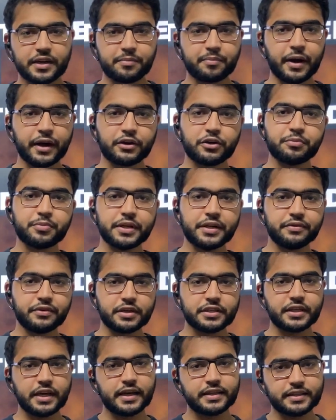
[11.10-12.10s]
back to
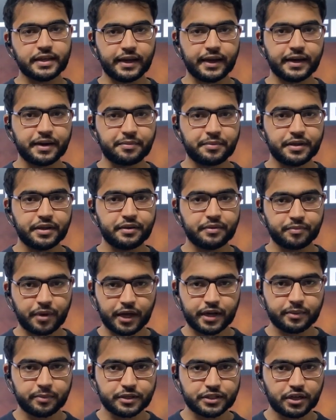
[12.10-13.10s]
Believers IAS Academy. My
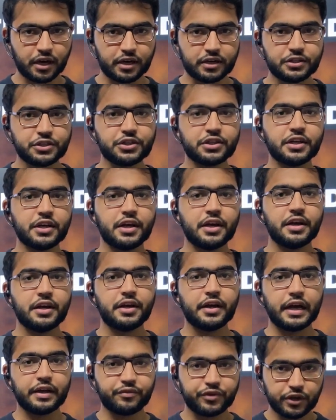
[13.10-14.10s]
name is Aarsh,
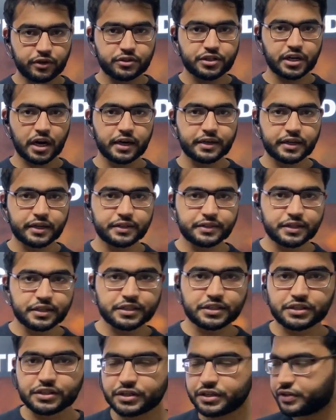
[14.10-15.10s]
and we have started this
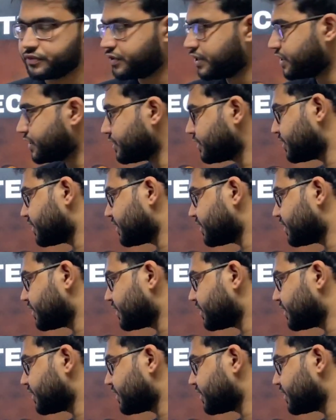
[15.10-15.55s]
revision